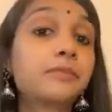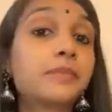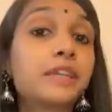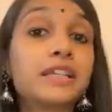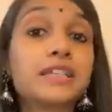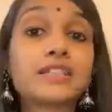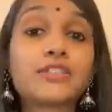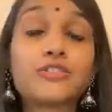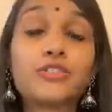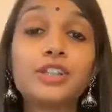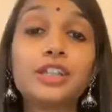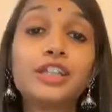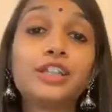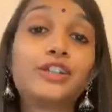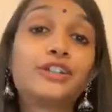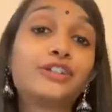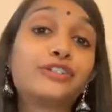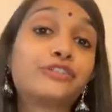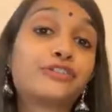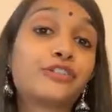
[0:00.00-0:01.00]
It's really
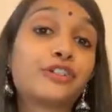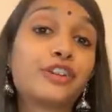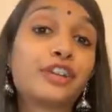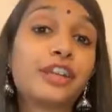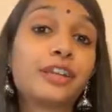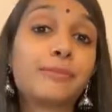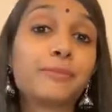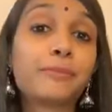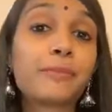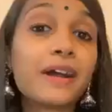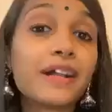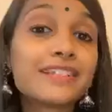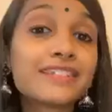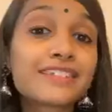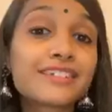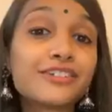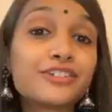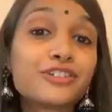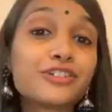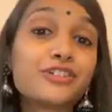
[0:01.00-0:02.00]
good for
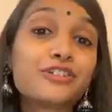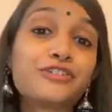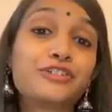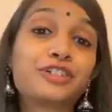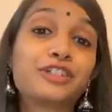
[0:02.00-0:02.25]
impulse control,